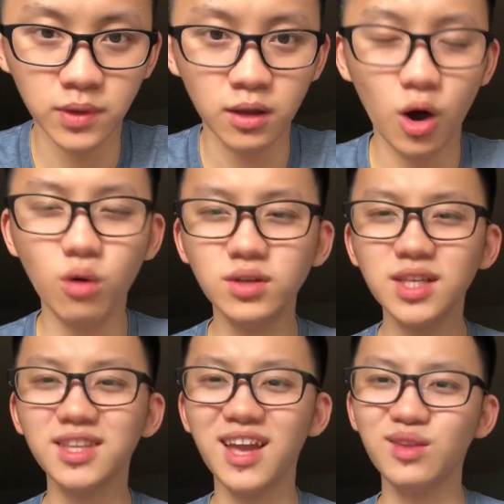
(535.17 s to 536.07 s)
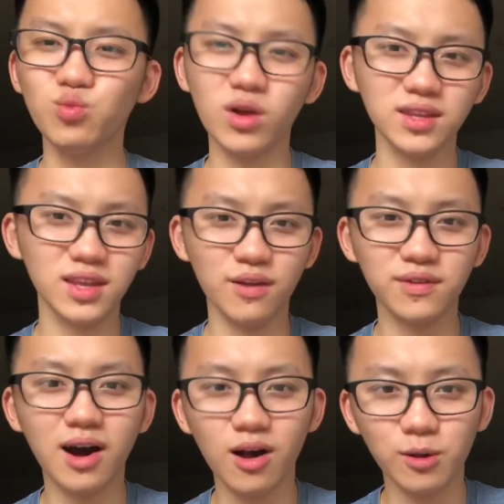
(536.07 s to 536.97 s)
Only then, when they have
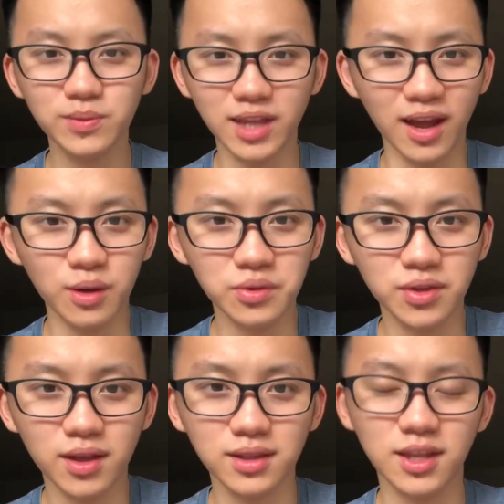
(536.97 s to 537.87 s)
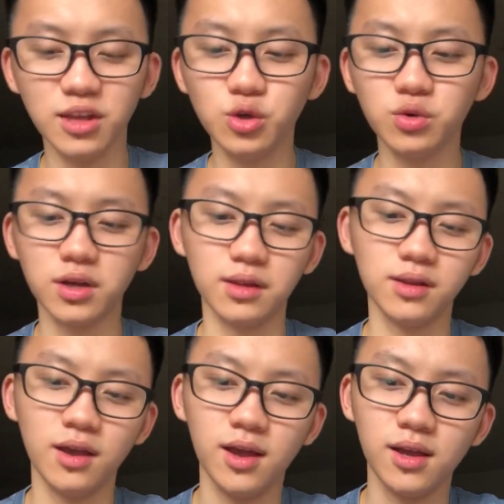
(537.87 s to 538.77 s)
calmed down, then you can
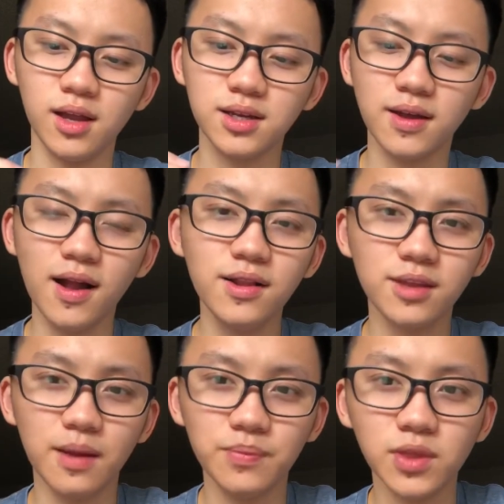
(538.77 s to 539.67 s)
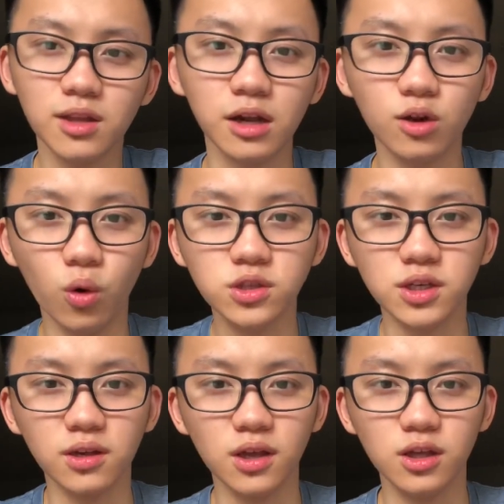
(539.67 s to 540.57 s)
tell them the
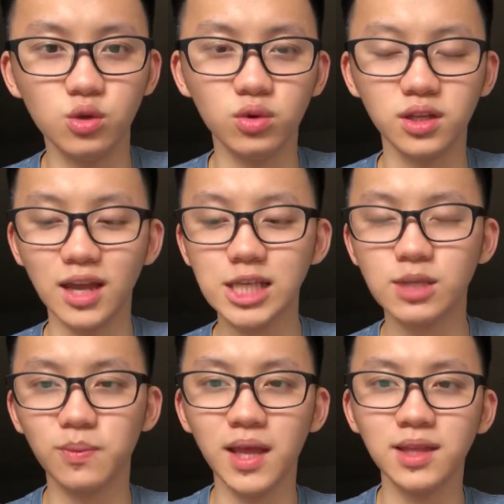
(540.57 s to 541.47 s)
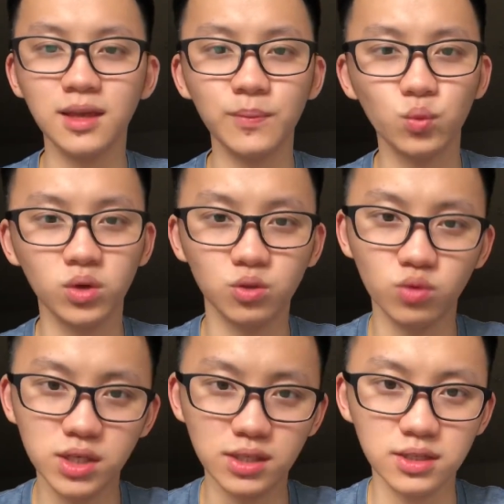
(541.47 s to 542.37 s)
logic and you can explain them with
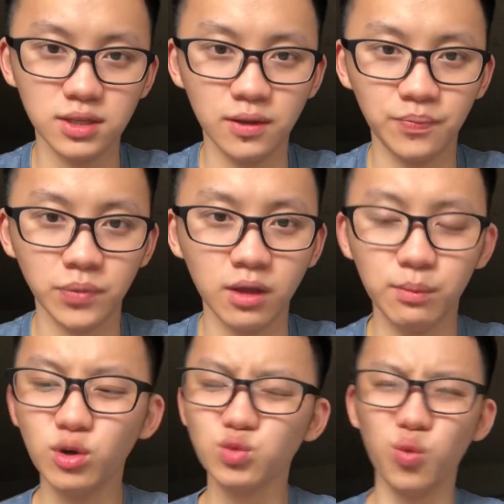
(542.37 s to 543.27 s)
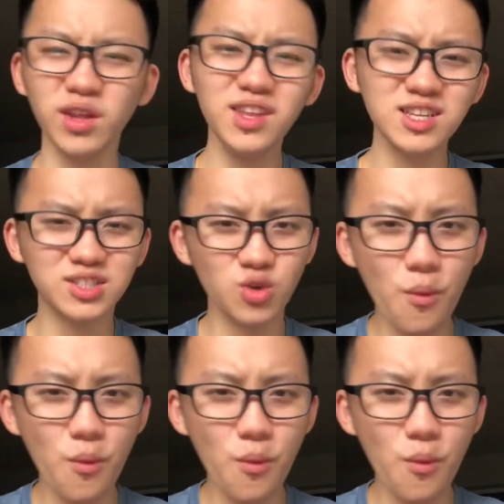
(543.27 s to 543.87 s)
reasons. Because when they are so